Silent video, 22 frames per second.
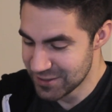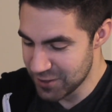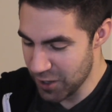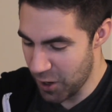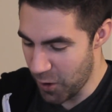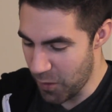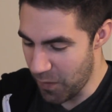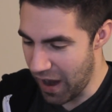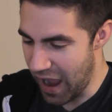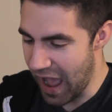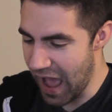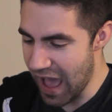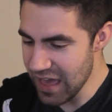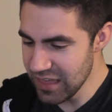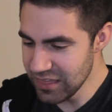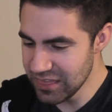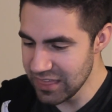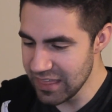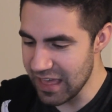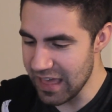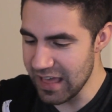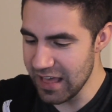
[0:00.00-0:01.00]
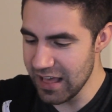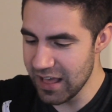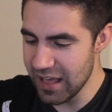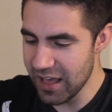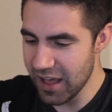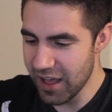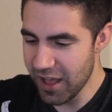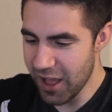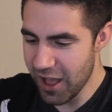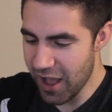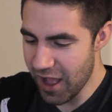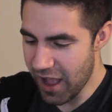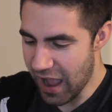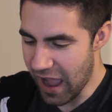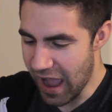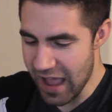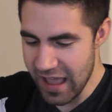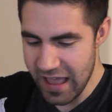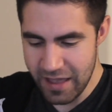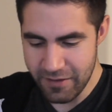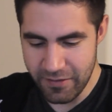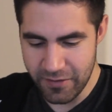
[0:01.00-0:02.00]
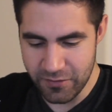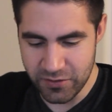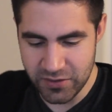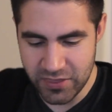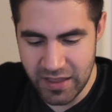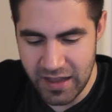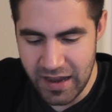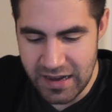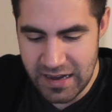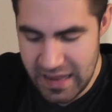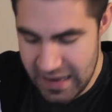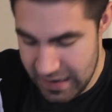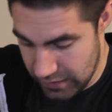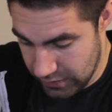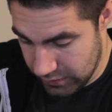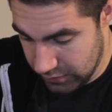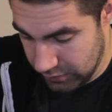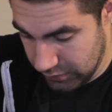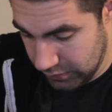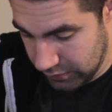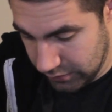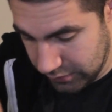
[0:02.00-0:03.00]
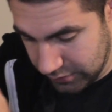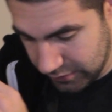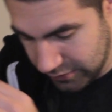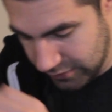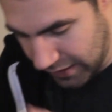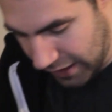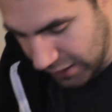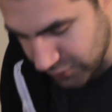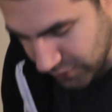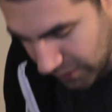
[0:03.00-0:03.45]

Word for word: So I think I have everything I need. Ooh, I